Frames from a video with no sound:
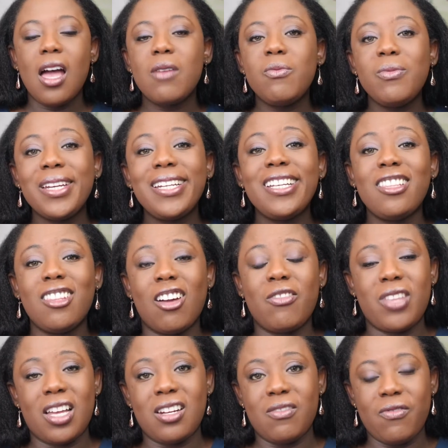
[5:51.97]
I really
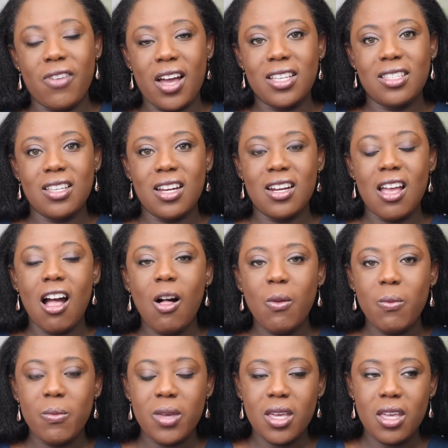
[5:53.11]
love that advice, and it
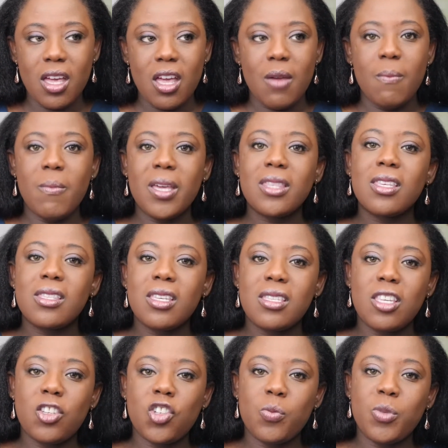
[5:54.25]
helped me make the
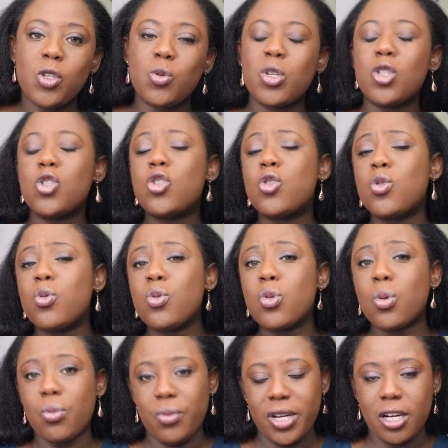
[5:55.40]
decision between two
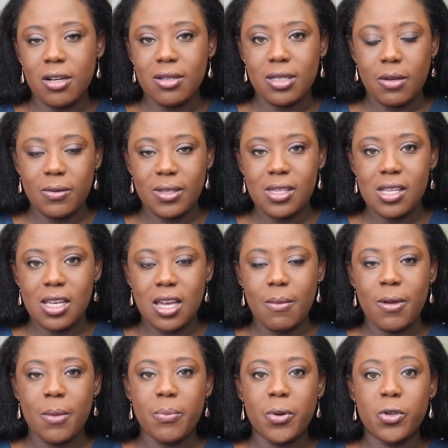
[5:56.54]
careers I was thinking
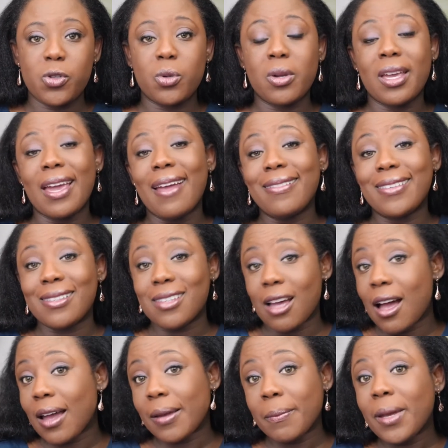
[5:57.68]
about pursuing at the
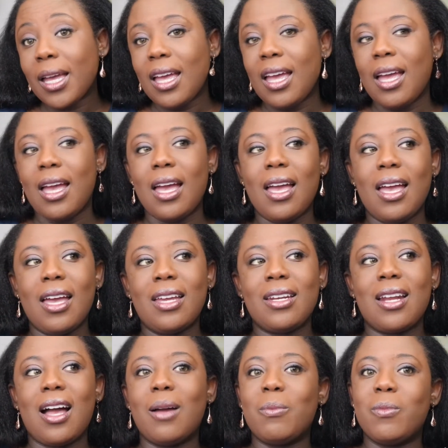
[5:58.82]
time.
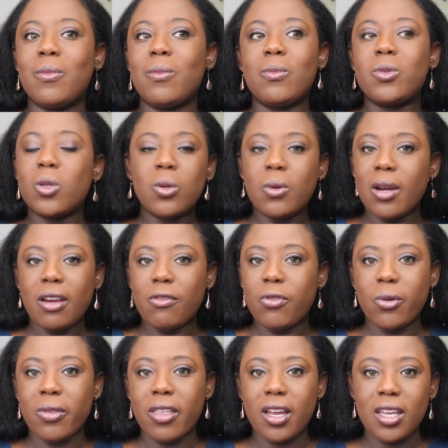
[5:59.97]
And I'm so
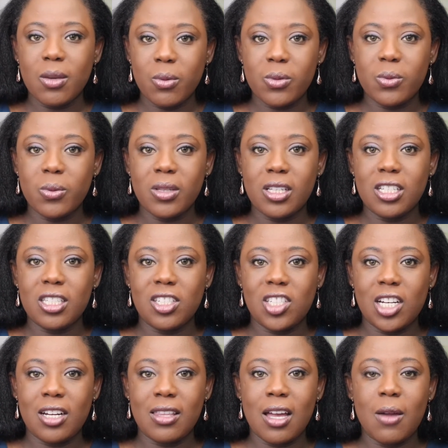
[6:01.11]
grateful that he was willing to
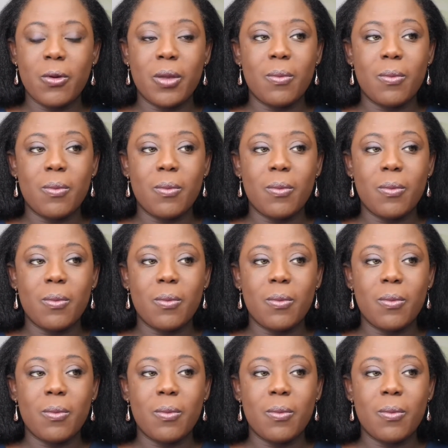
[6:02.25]
share that